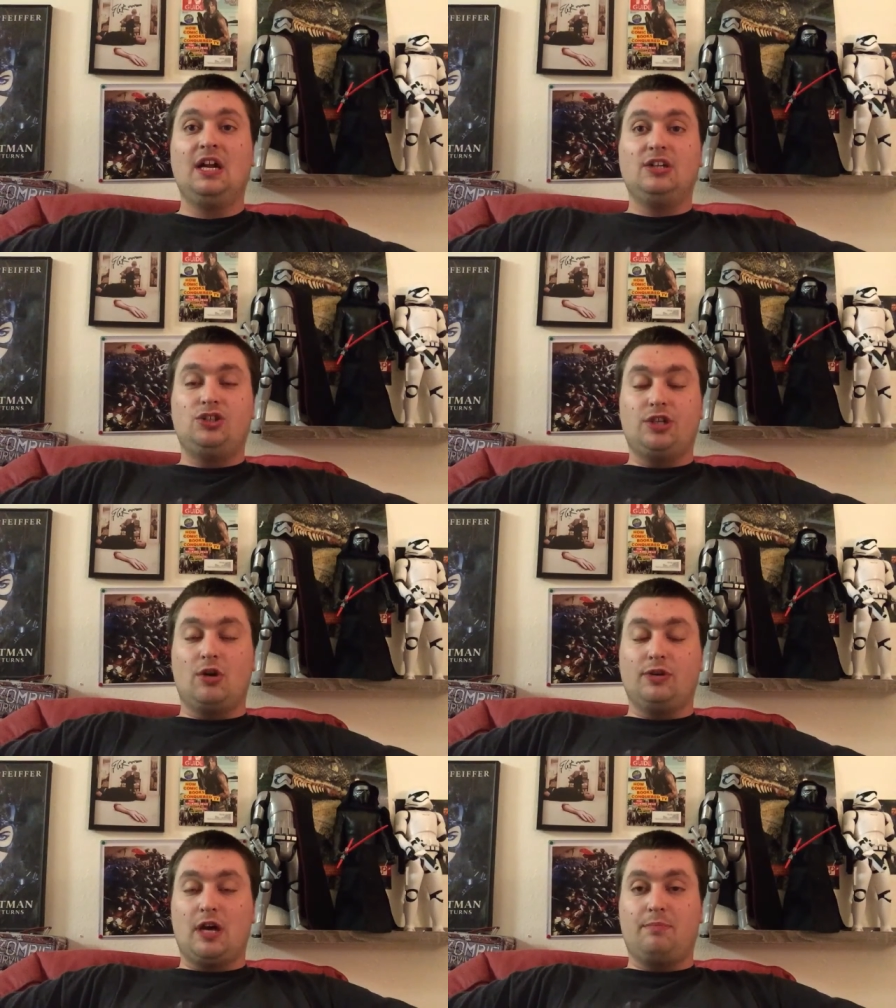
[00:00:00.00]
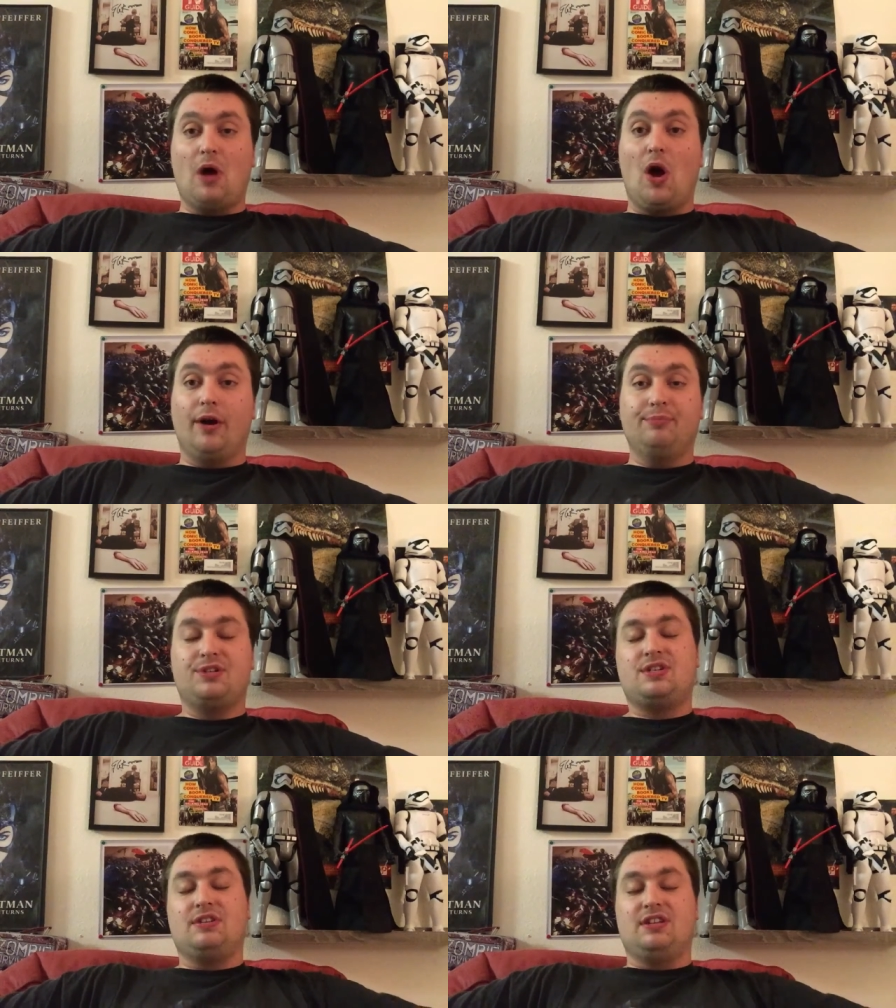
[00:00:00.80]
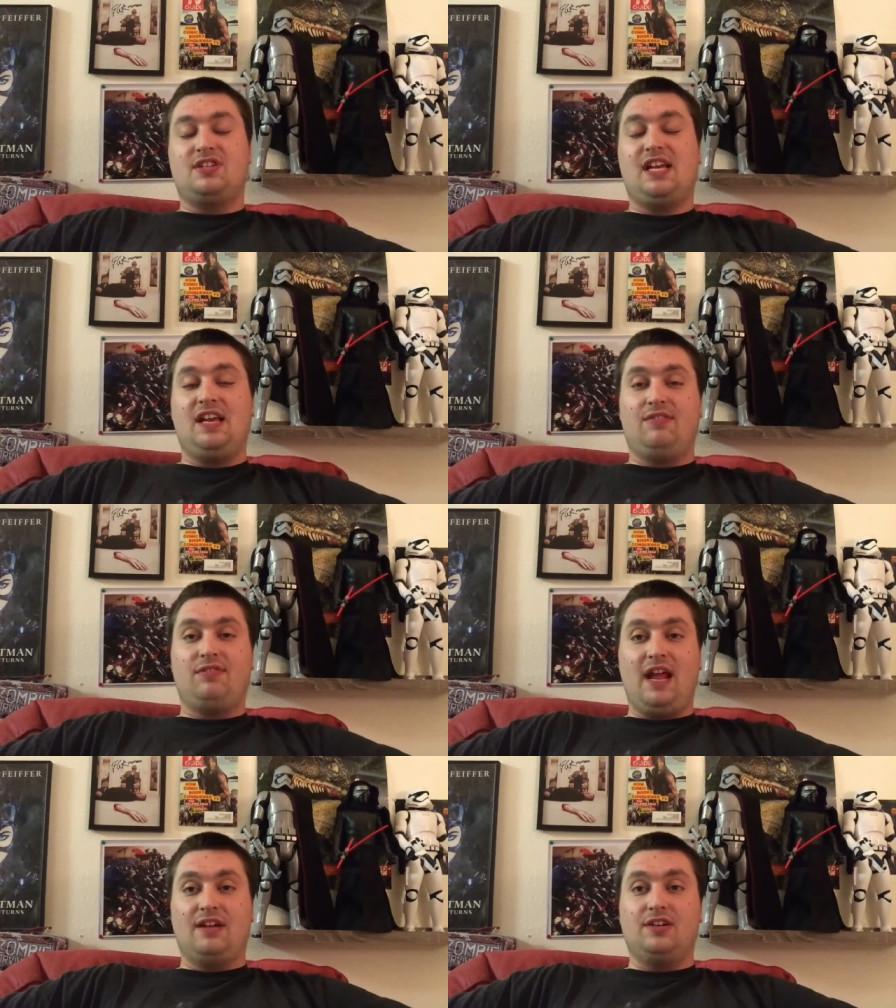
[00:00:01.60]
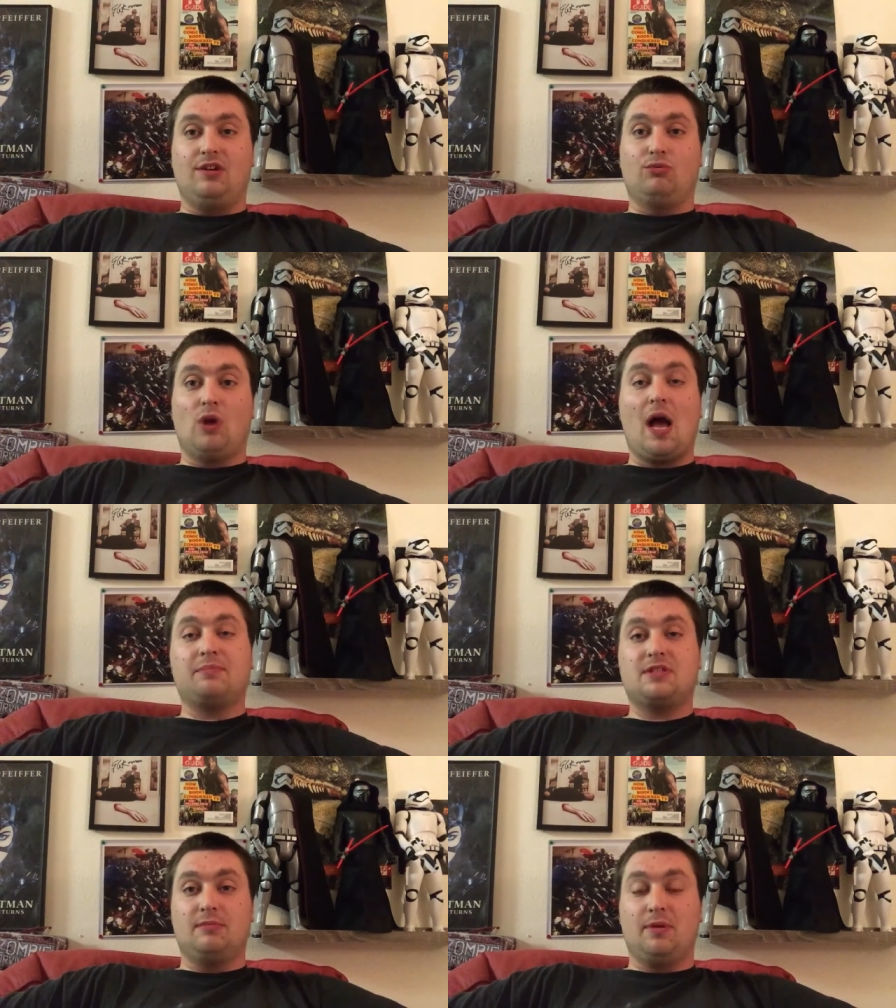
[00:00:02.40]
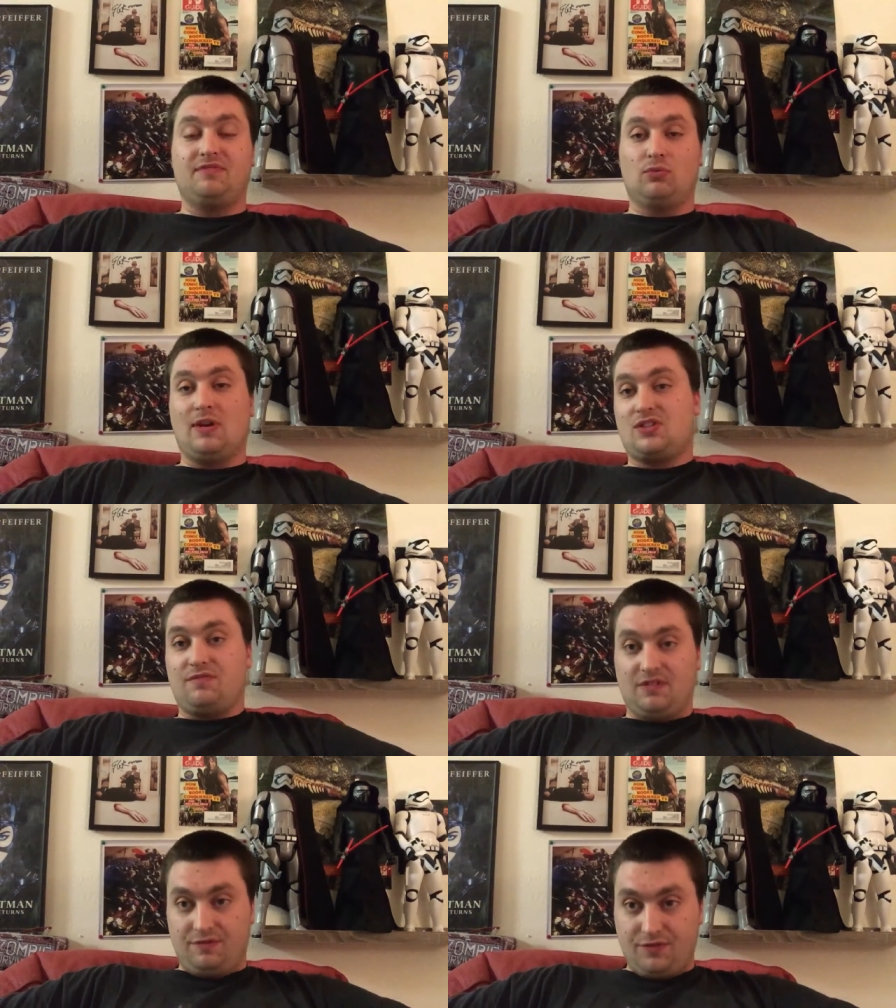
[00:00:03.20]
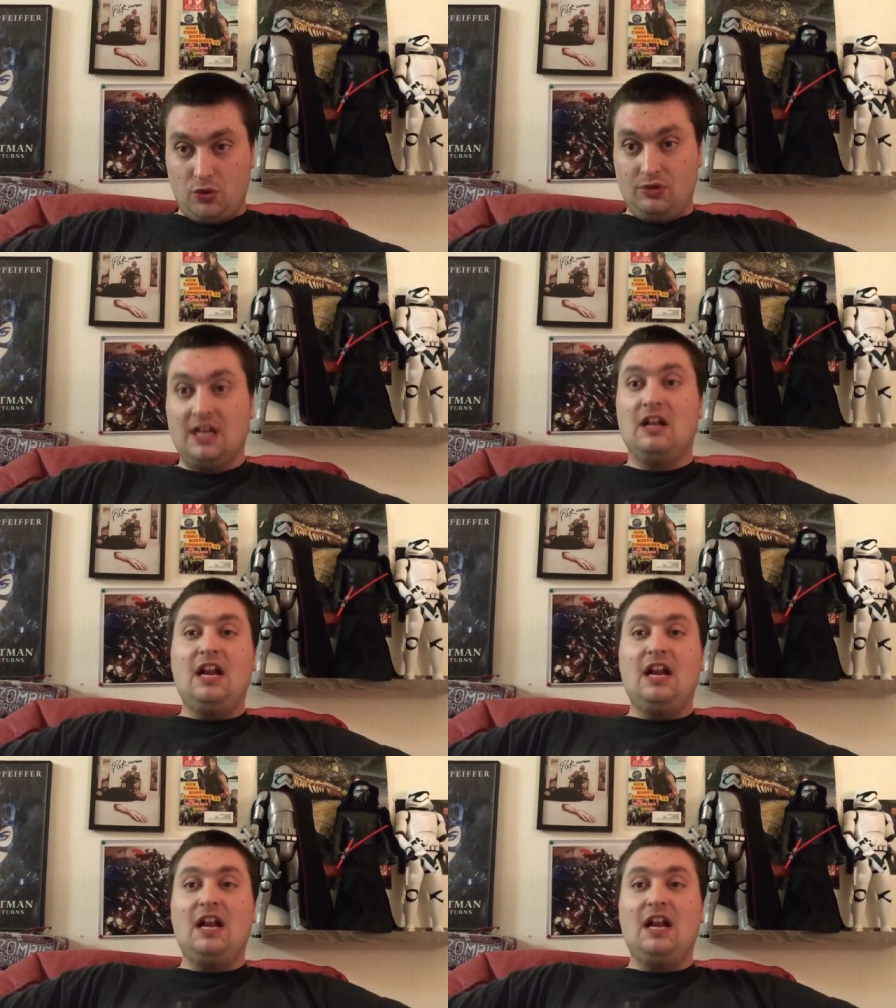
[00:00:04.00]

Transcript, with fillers: showed up armed to the teeth and uh, robbed them of the rest of the food.